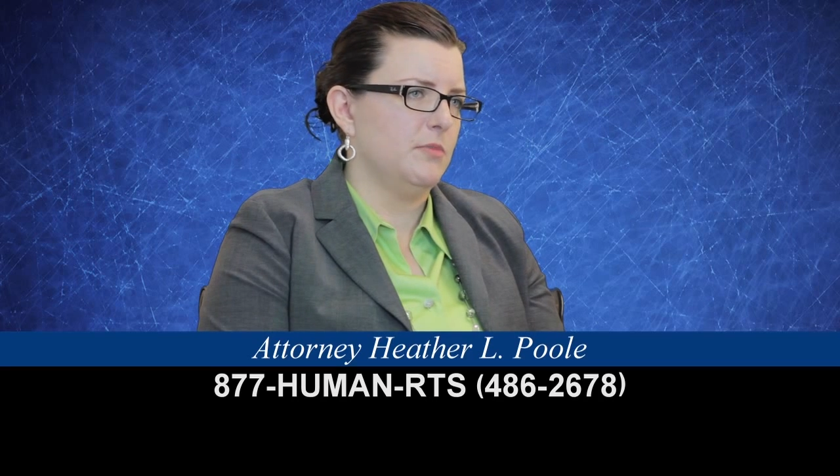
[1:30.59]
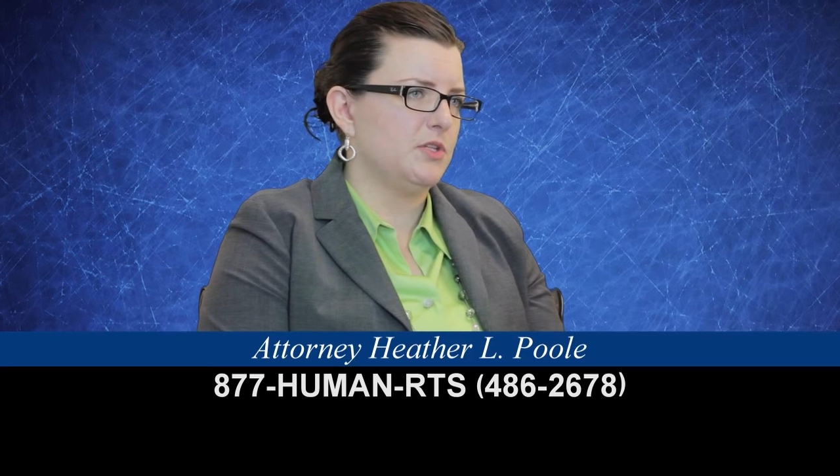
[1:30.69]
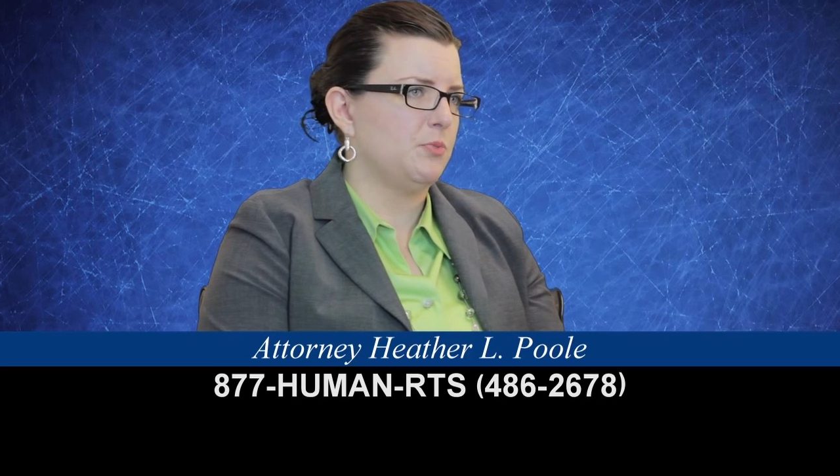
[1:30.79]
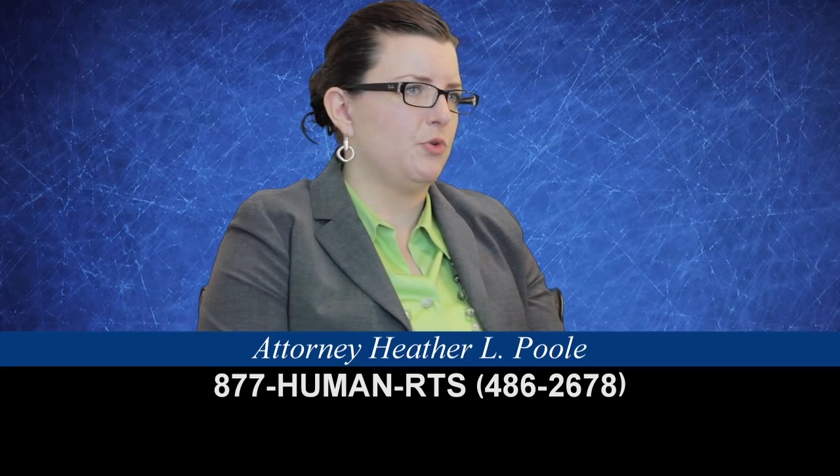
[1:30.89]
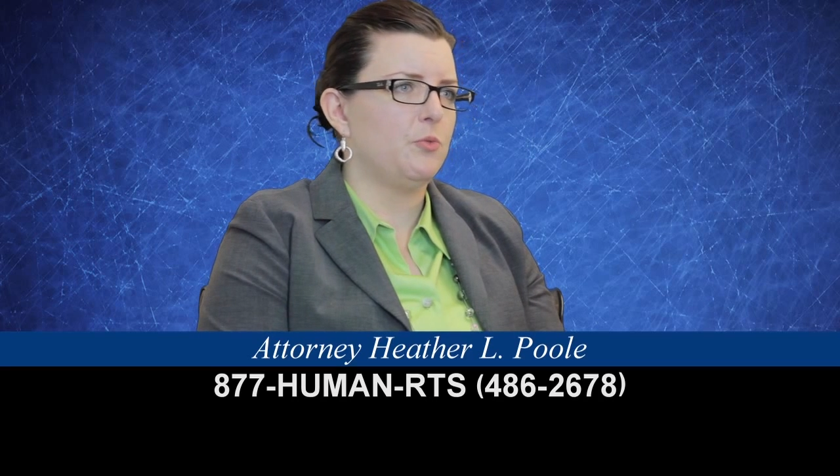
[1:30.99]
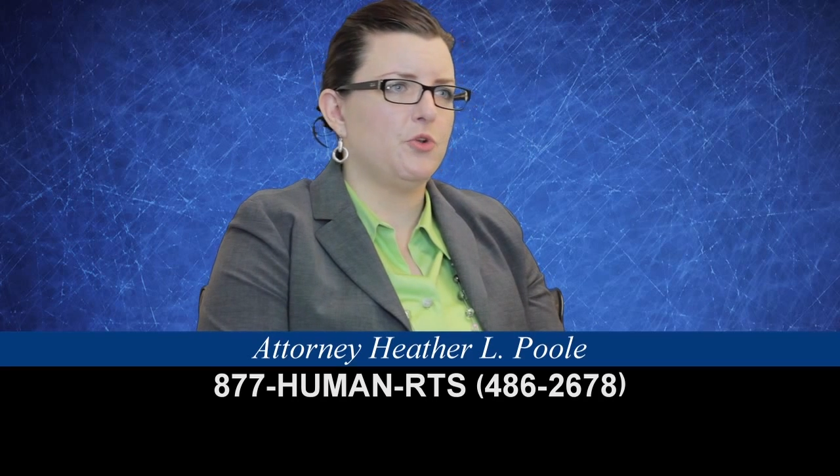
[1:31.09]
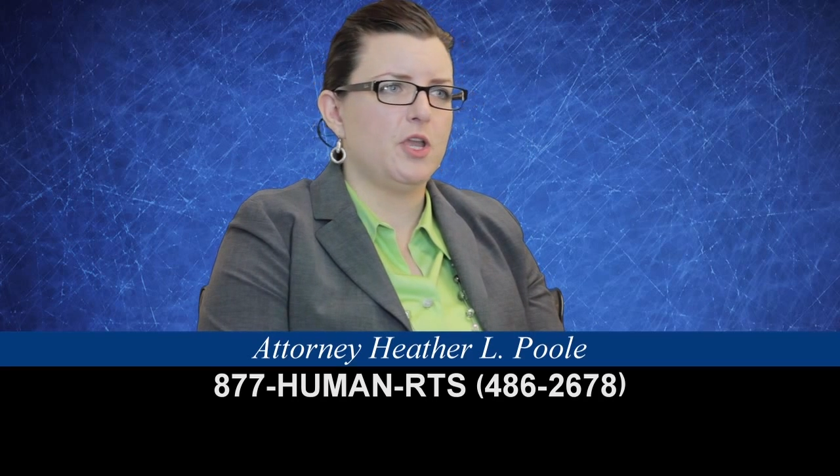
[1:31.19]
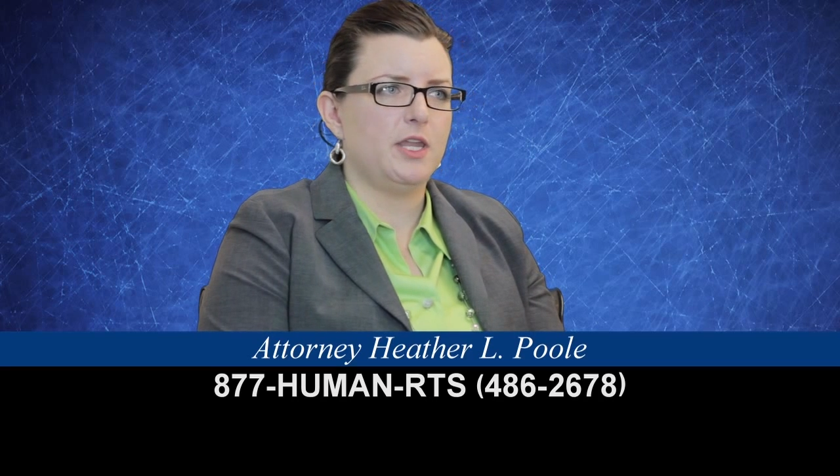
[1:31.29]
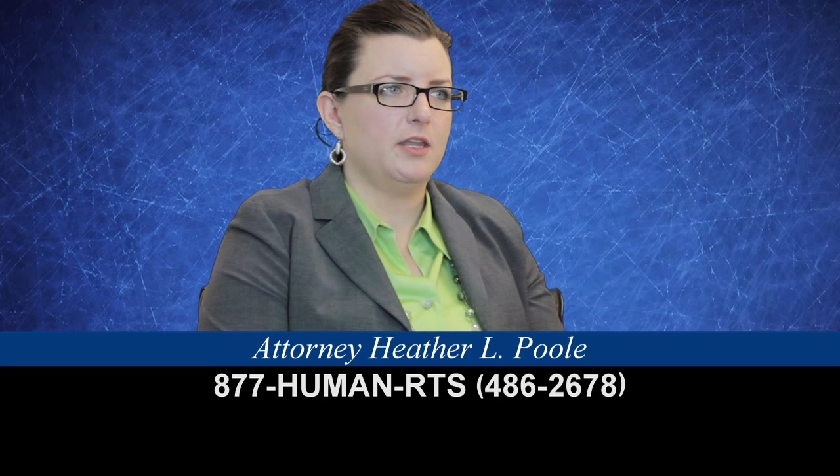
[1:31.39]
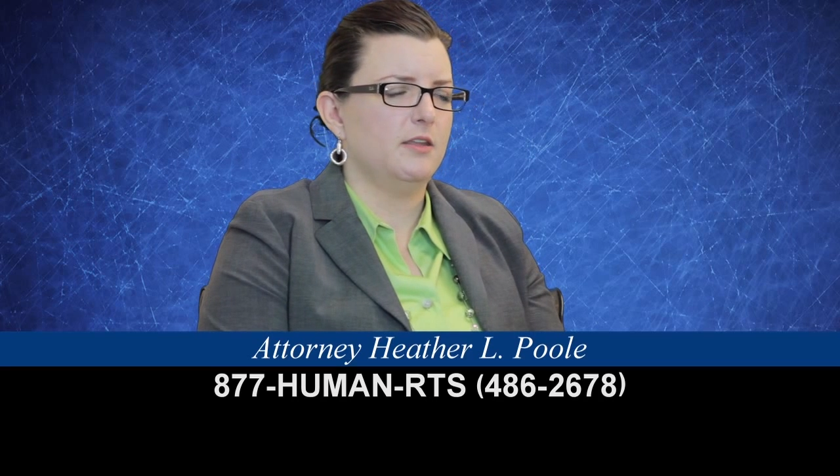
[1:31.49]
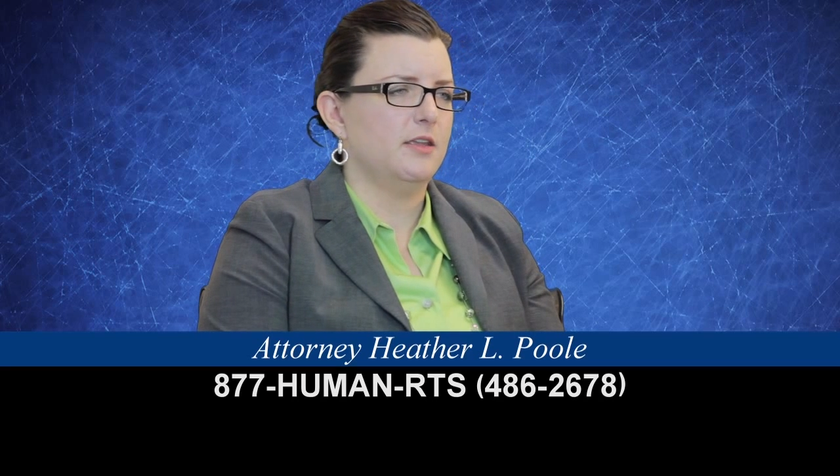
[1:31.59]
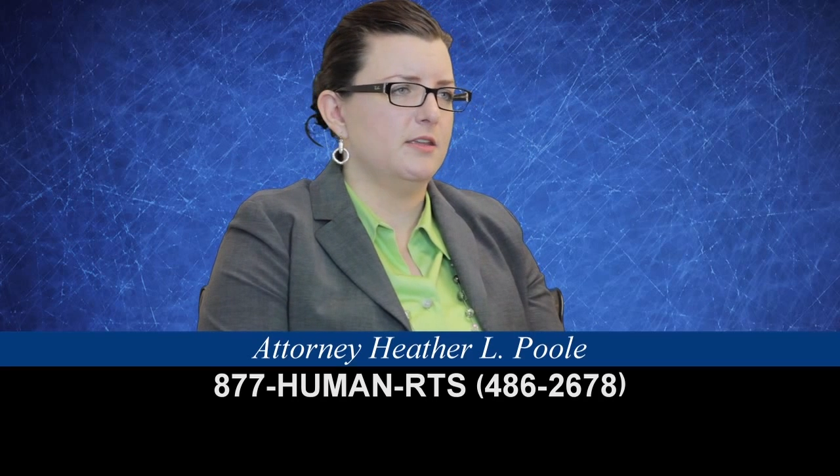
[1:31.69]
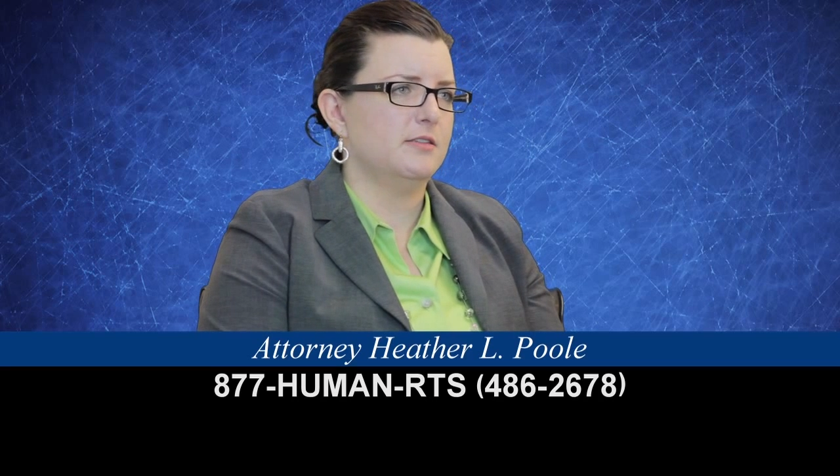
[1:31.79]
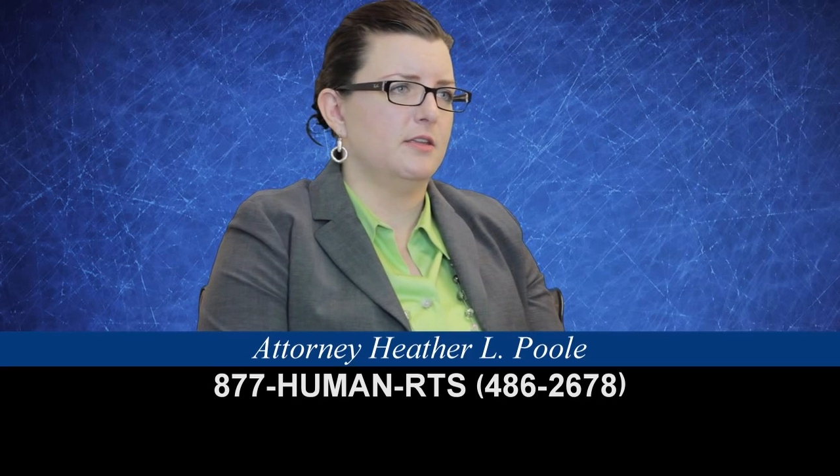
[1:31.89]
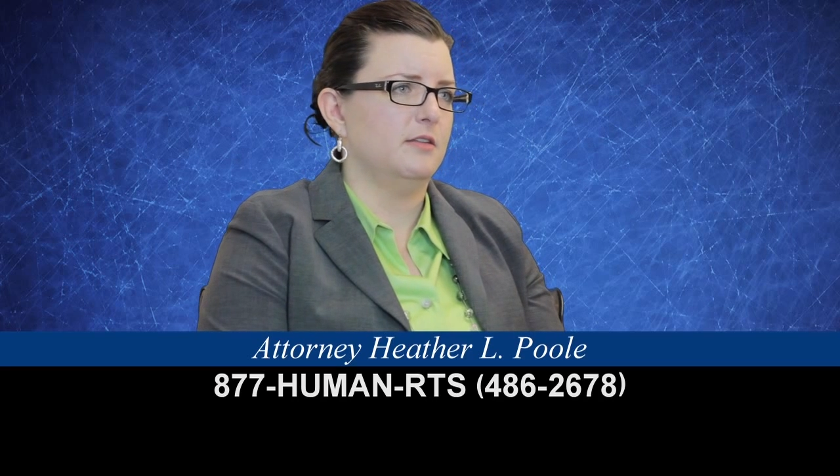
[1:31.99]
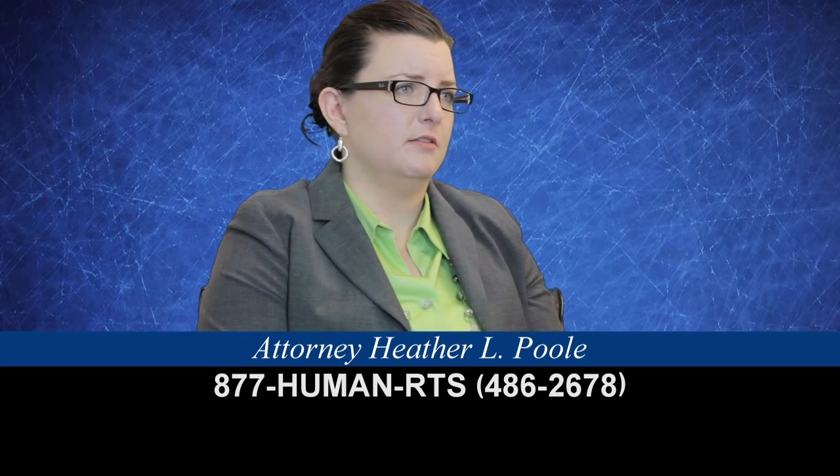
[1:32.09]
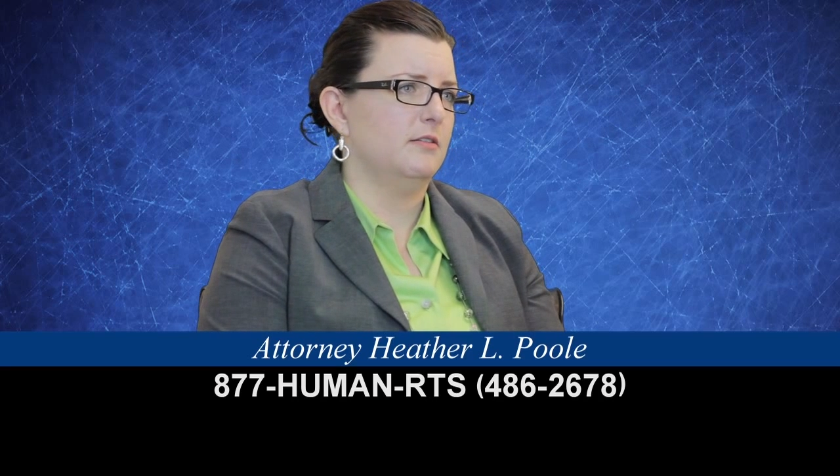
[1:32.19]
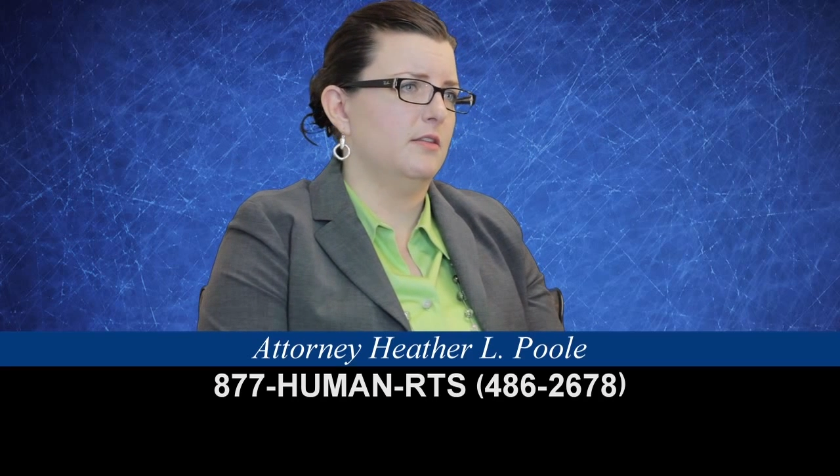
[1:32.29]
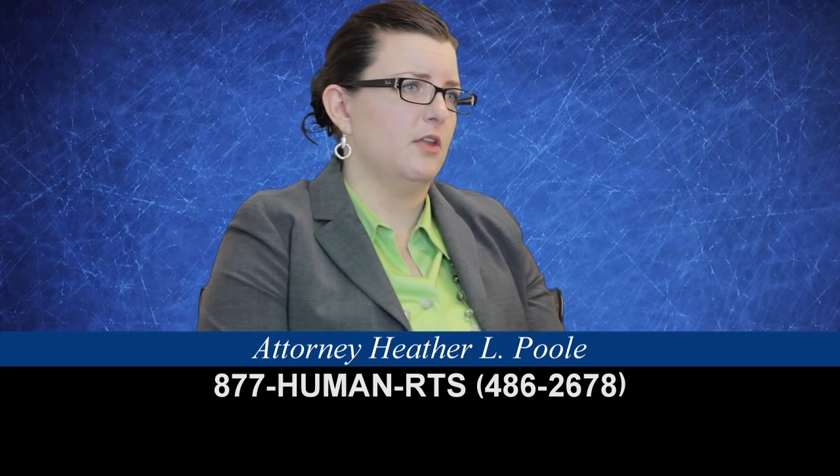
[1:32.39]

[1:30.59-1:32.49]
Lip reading: misappropriating his and